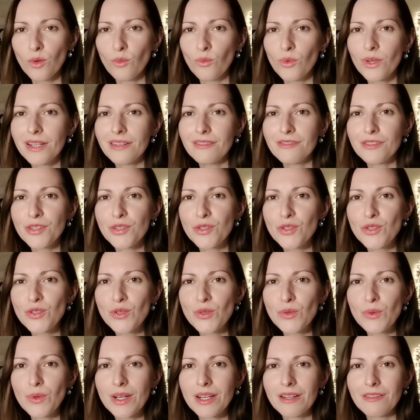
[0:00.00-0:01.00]
whatever you
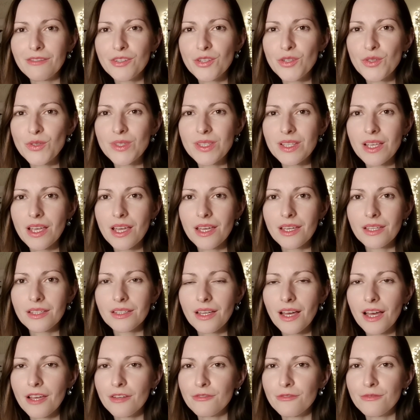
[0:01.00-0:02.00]
do, whatever you
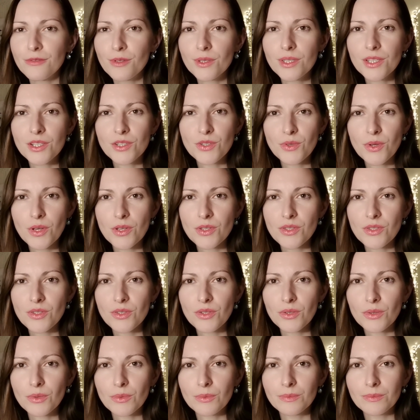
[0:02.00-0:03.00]
say, I fully
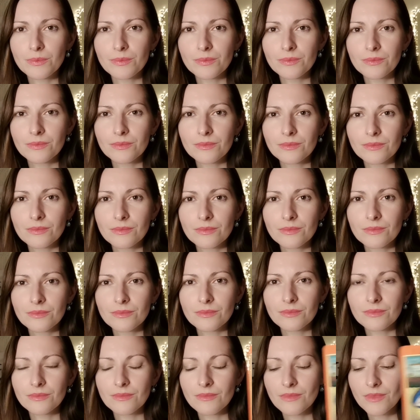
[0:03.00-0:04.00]
trust you.
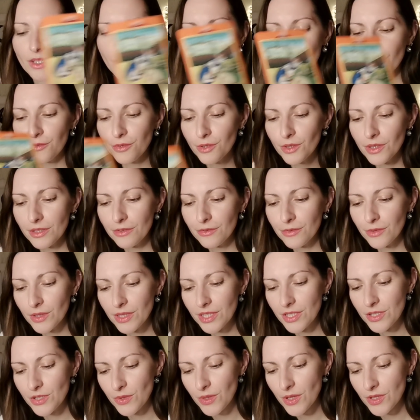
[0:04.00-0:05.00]

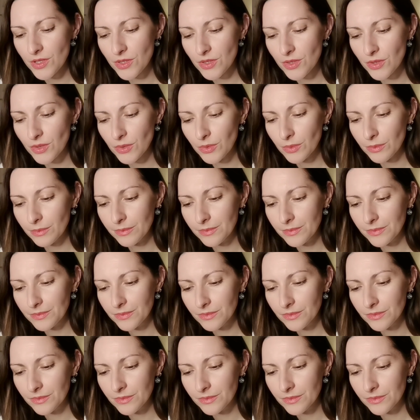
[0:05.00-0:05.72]
Fully trust you.